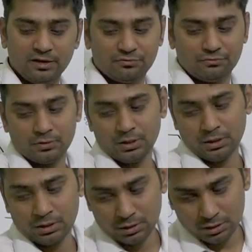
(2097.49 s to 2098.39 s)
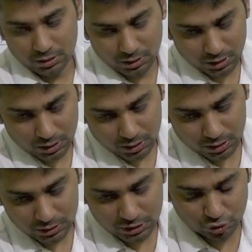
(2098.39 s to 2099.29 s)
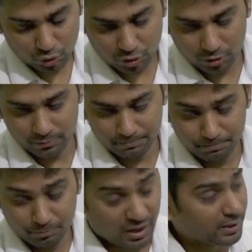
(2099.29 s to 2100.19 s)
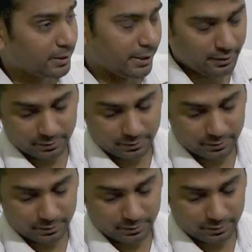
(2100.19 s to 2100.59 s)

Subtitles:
of the so-called market.